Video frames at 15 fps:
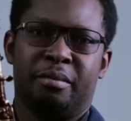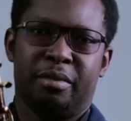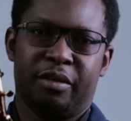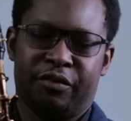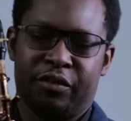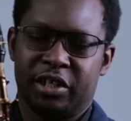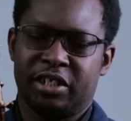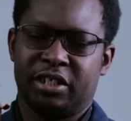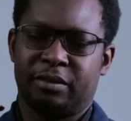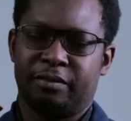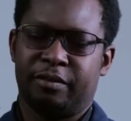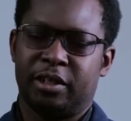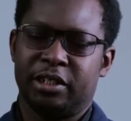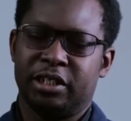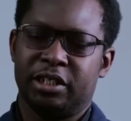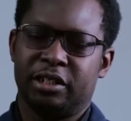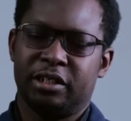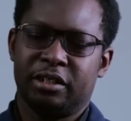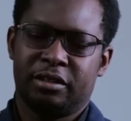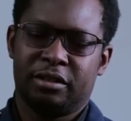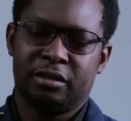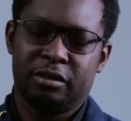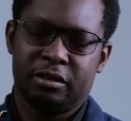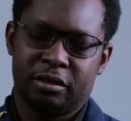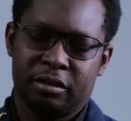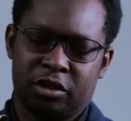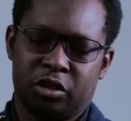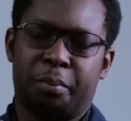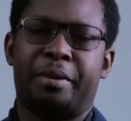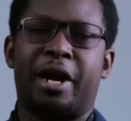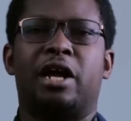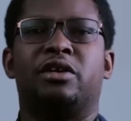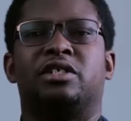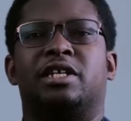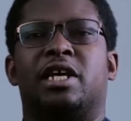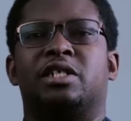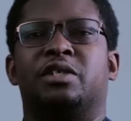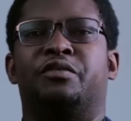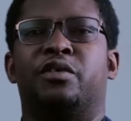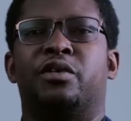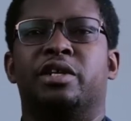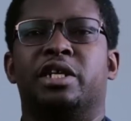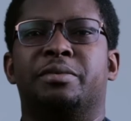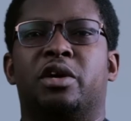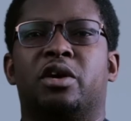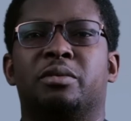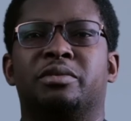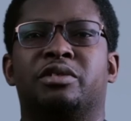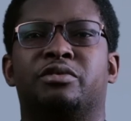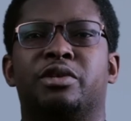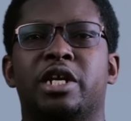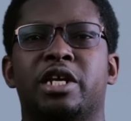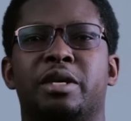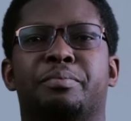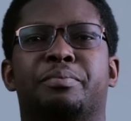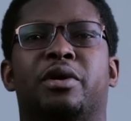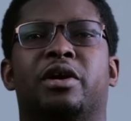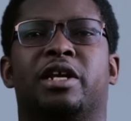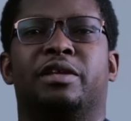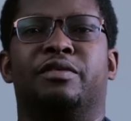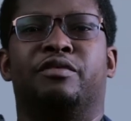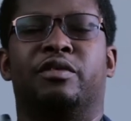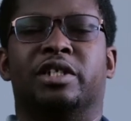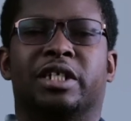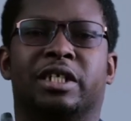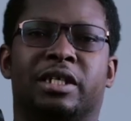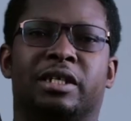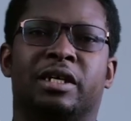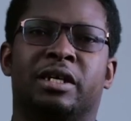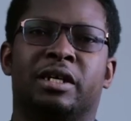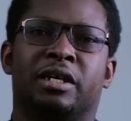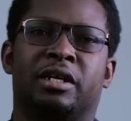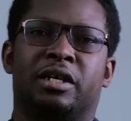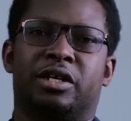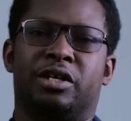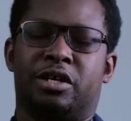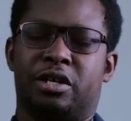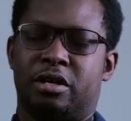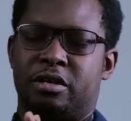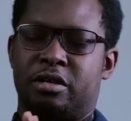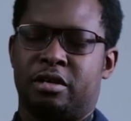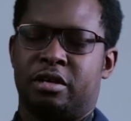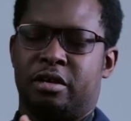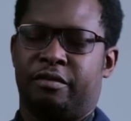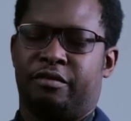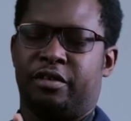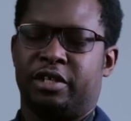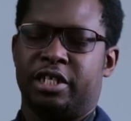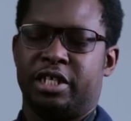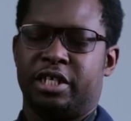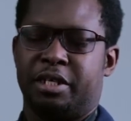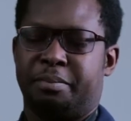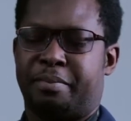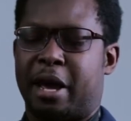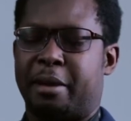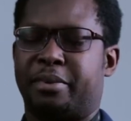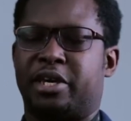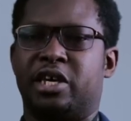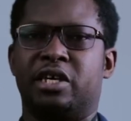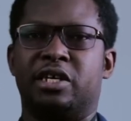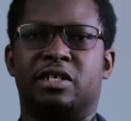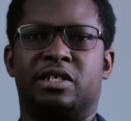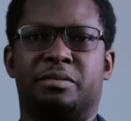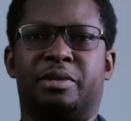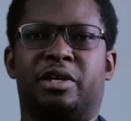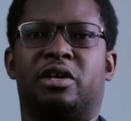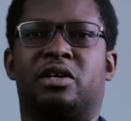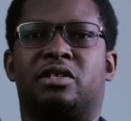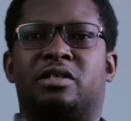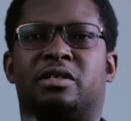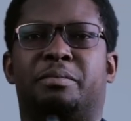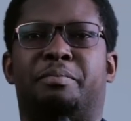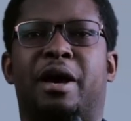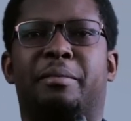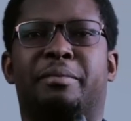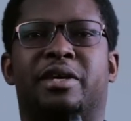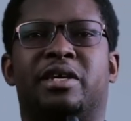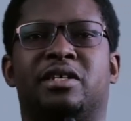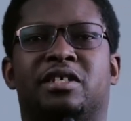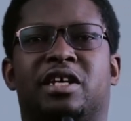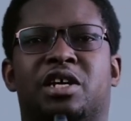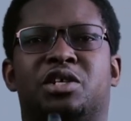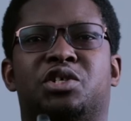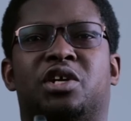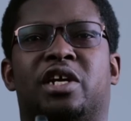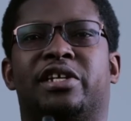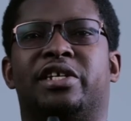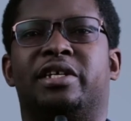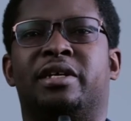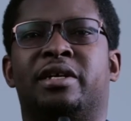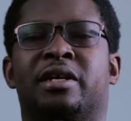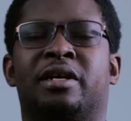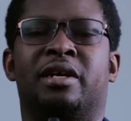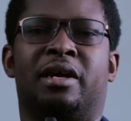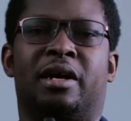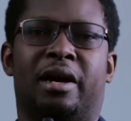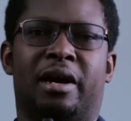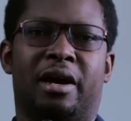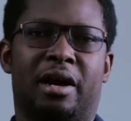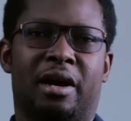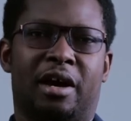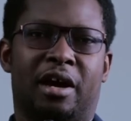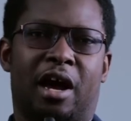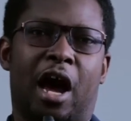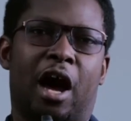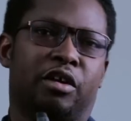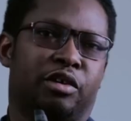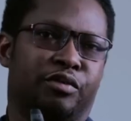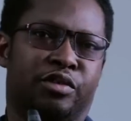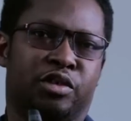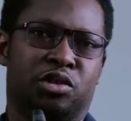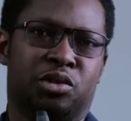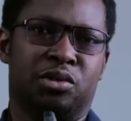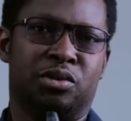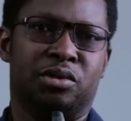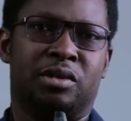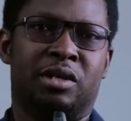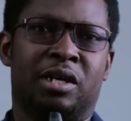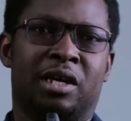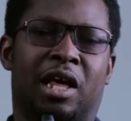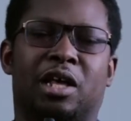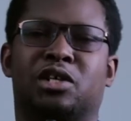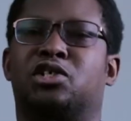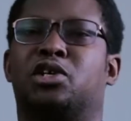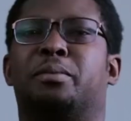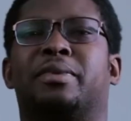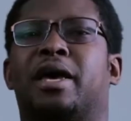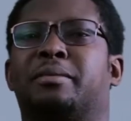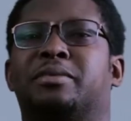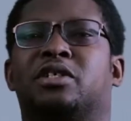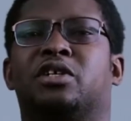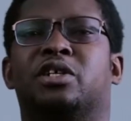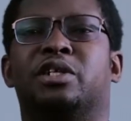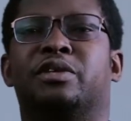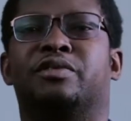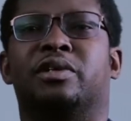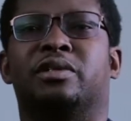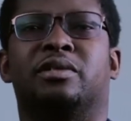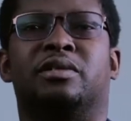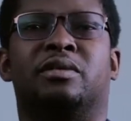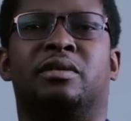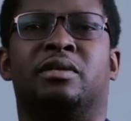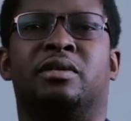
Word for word: But for this for the soprano saxophone, it becomes really important for the you know for the palm keys because the palm keys are usually uh, out of tune and sometimes they don't even